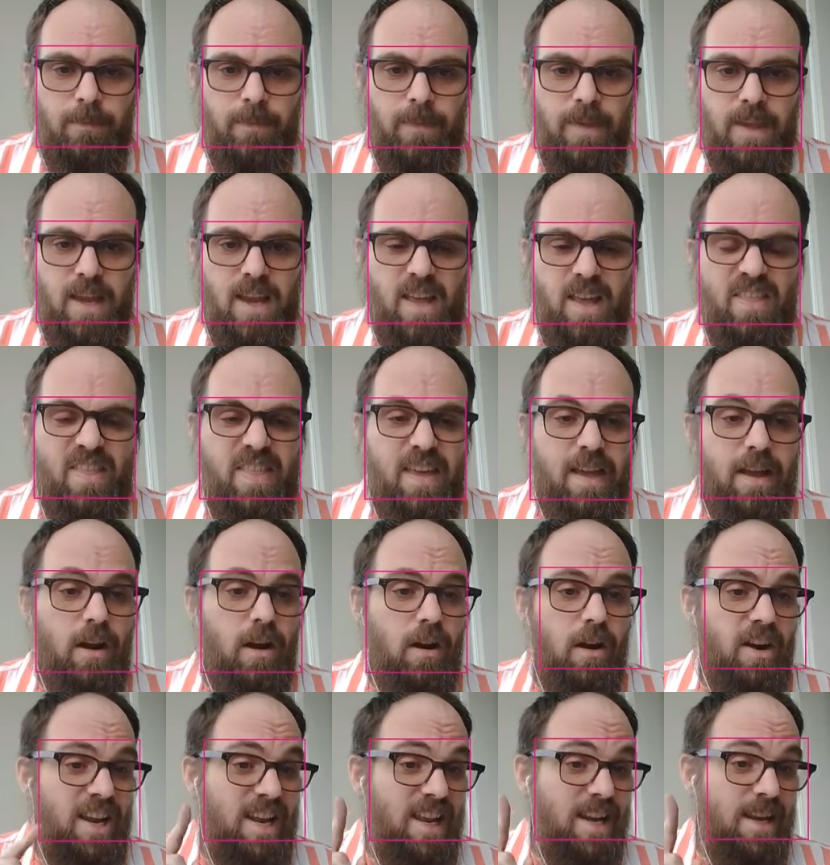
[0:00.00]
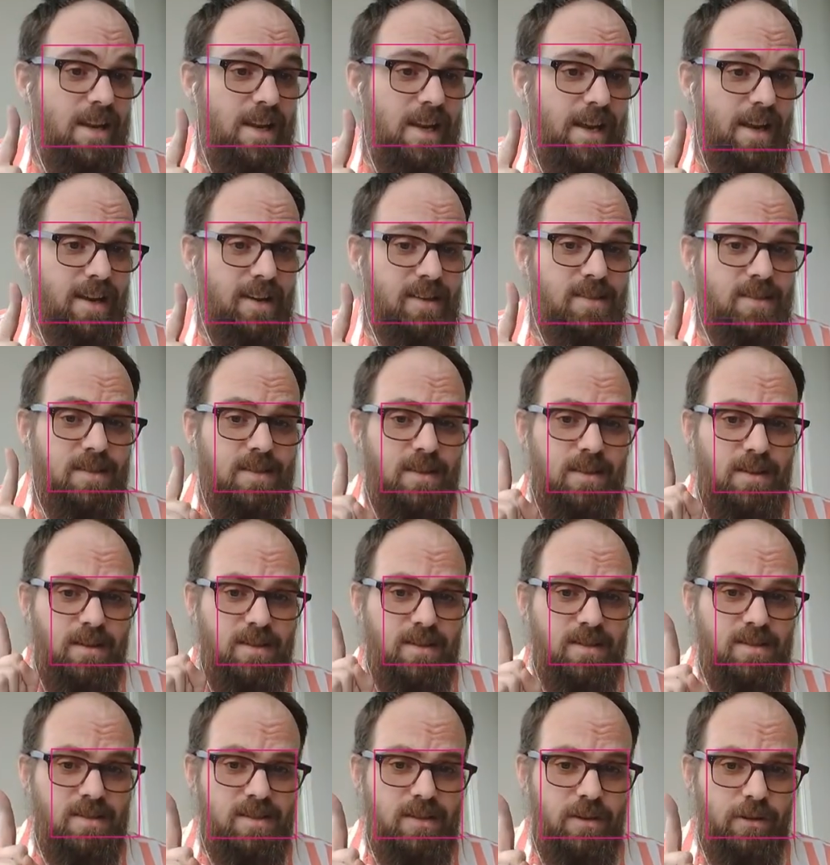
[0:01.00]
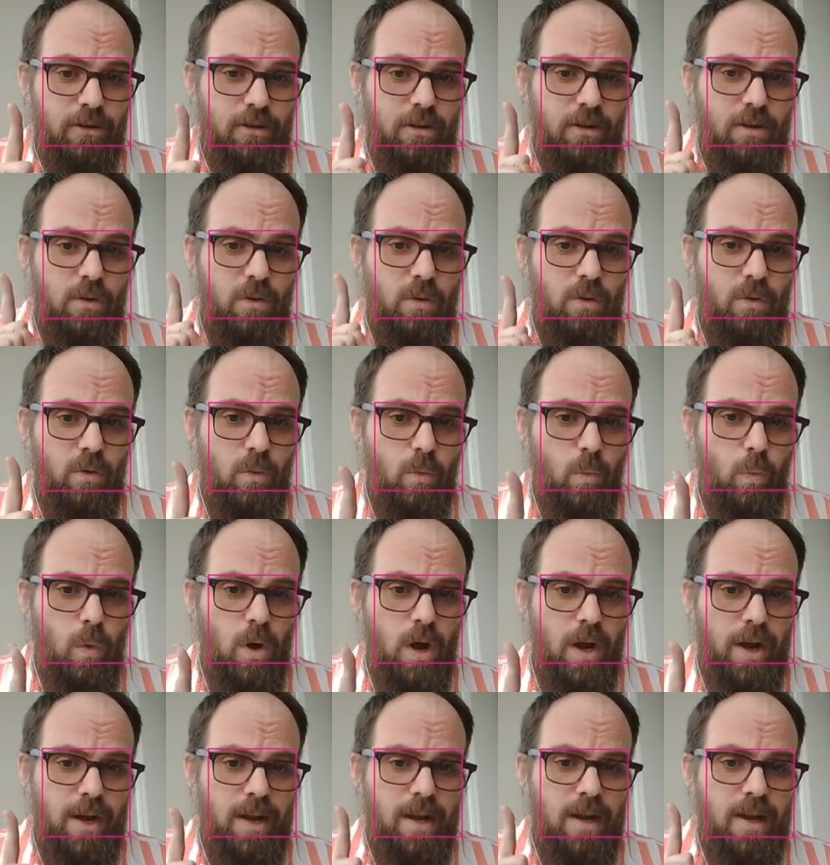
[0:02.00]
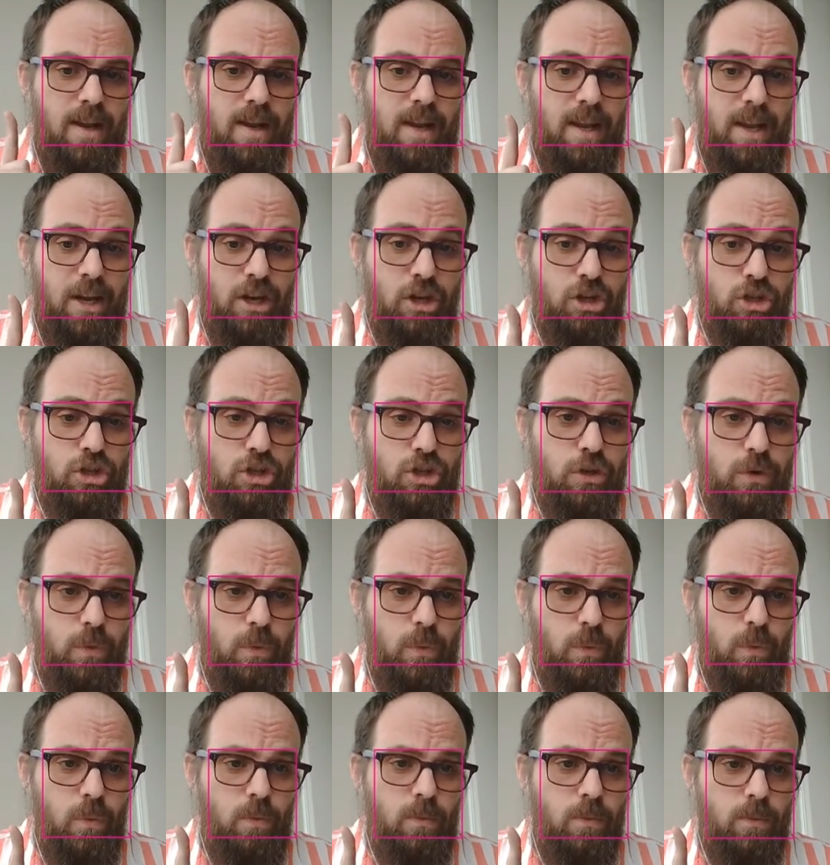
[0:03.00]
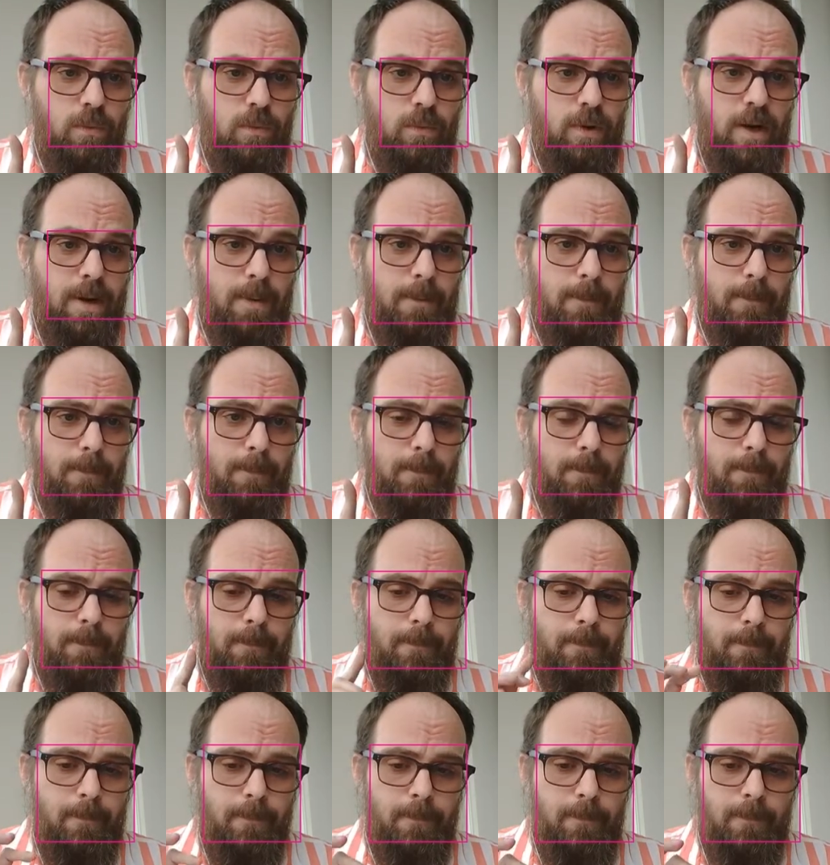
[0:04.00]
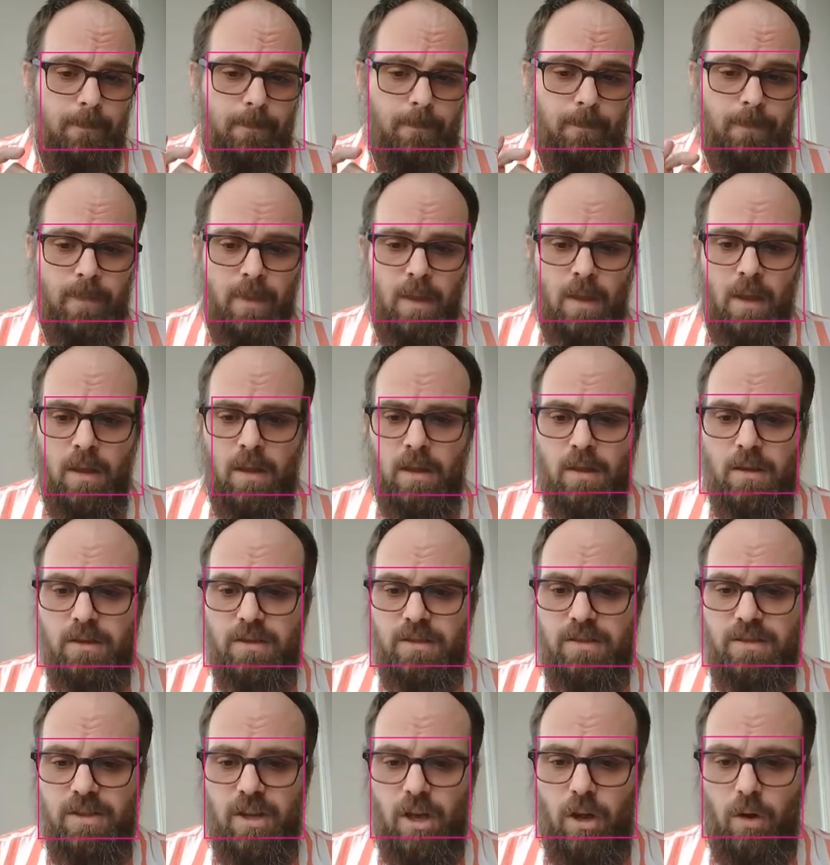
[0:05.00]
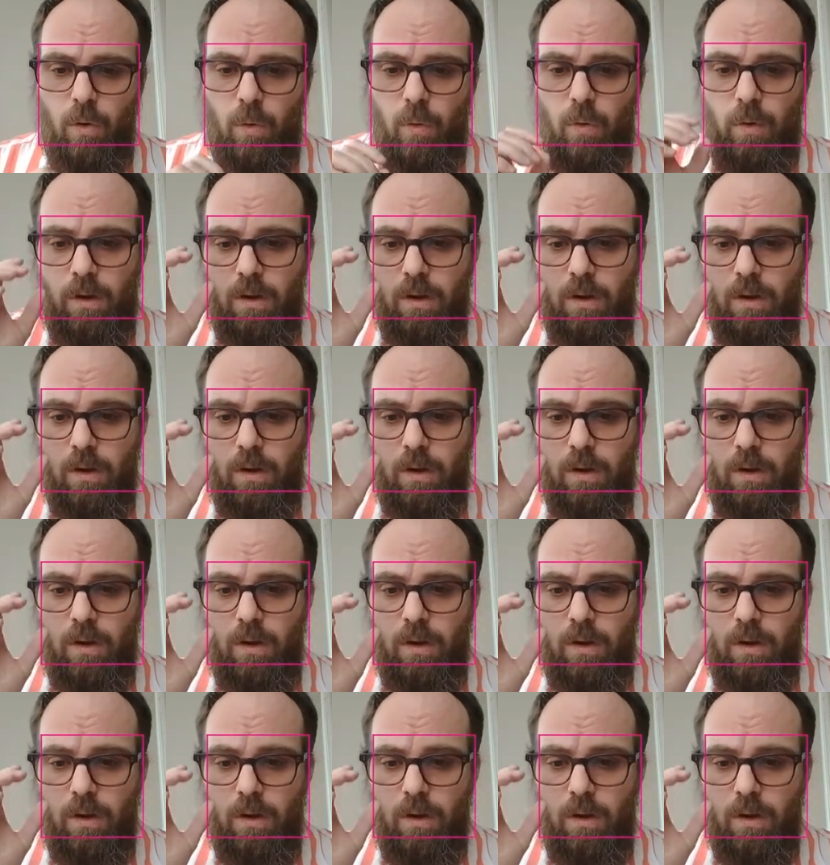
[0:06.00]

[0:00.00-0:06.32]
and they are indexed 0, 1, and 2, right? So